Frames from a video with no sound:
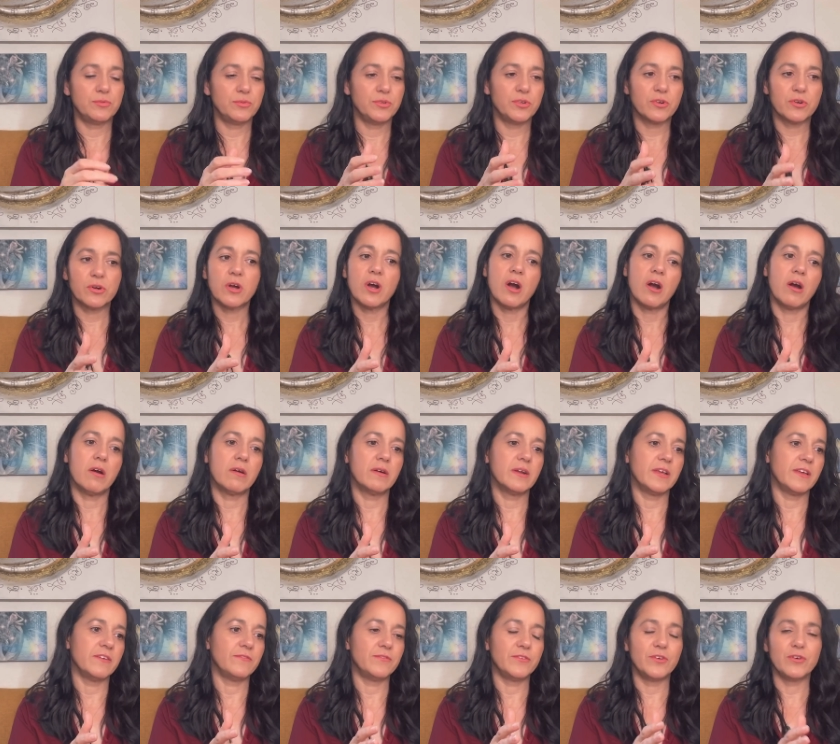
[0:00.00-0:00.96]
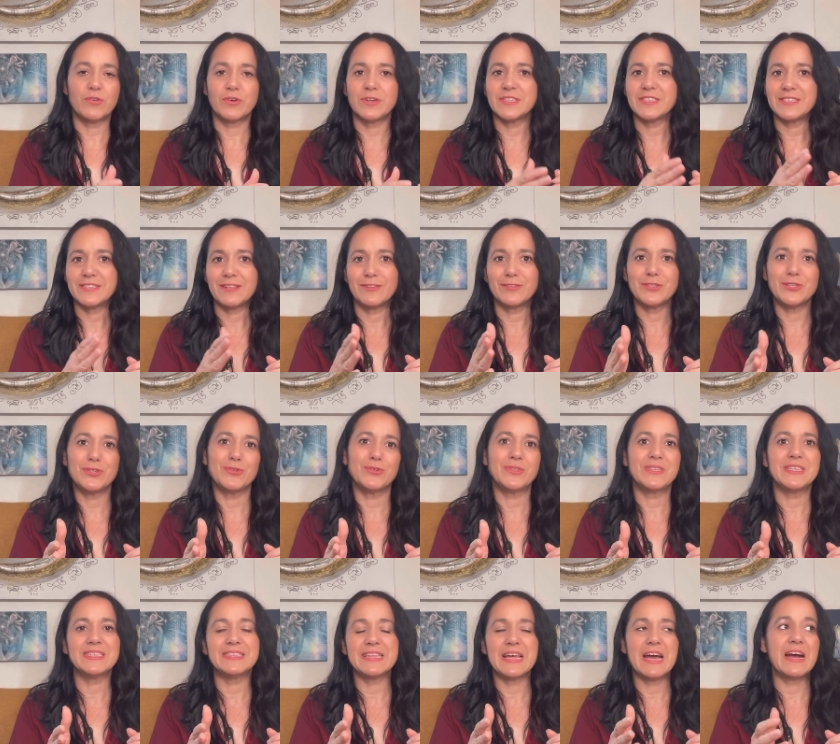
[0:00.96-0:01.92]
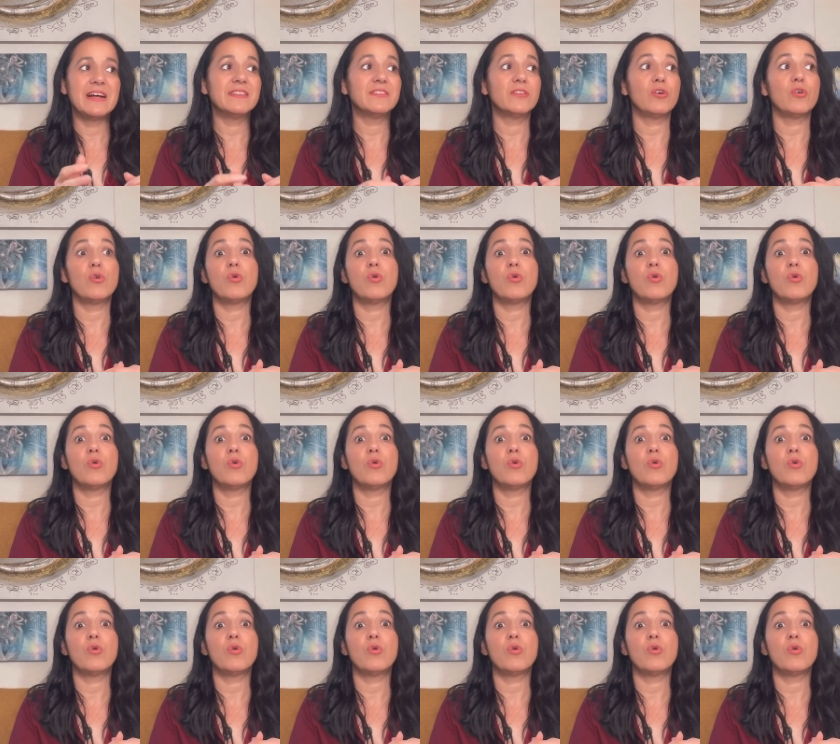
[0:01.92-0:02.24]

your car if you are still using that,